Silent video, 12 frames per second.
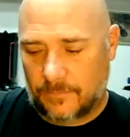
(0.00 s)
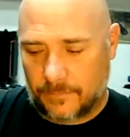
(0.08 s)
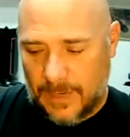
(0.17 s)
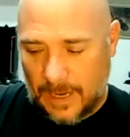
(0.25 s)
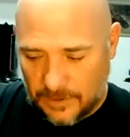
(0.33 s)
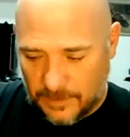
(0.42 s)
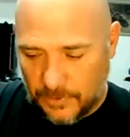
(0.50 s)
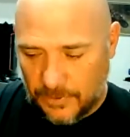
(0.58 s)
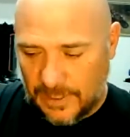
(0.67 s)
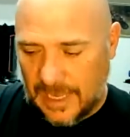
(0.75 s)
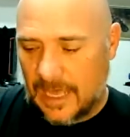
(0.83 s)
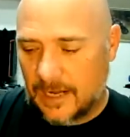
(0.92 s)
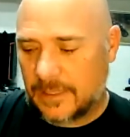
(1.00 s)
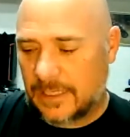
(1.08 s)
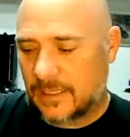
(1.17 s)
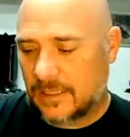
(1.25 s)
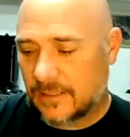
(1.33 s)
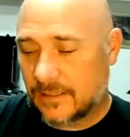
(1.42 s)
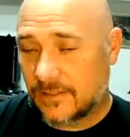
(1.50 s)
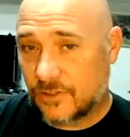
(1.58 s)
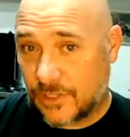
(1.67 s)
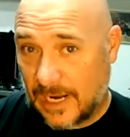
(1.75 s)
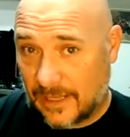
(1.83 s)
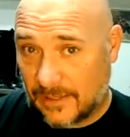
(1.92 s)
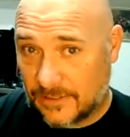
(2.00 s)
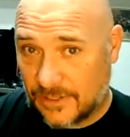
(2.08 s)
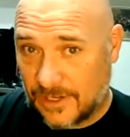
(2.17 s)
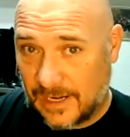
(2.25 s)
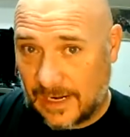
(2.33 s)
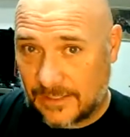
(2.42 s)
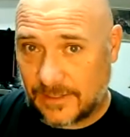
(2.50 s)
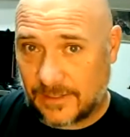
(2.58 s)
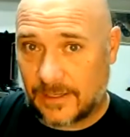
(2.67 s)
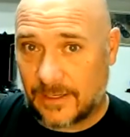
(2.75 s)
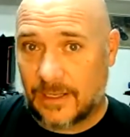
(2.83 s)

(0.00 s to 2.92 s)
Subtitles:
Power Sport Academy, Challenge Connection.